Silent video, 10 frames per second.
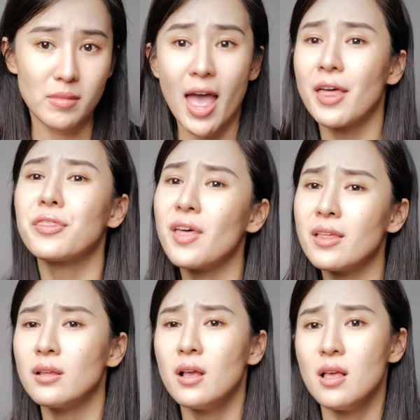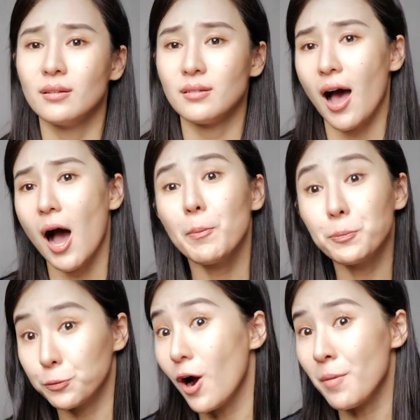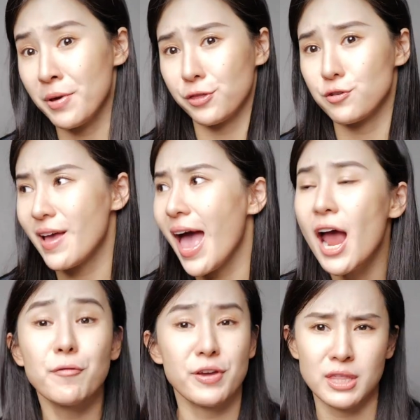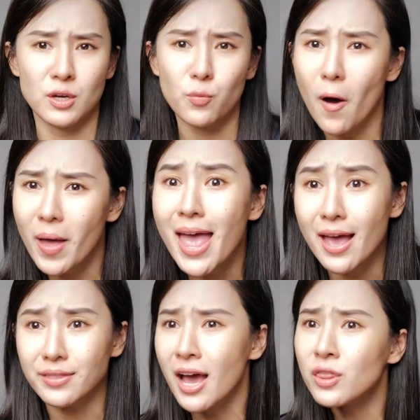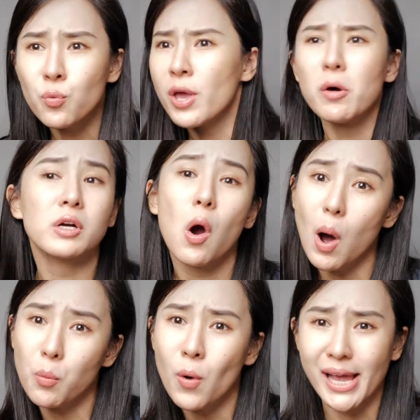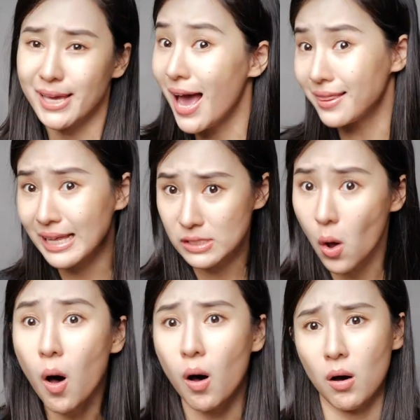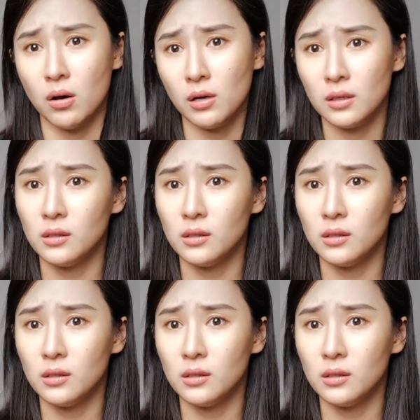And then I promise you everything will end and will go away, and that's all.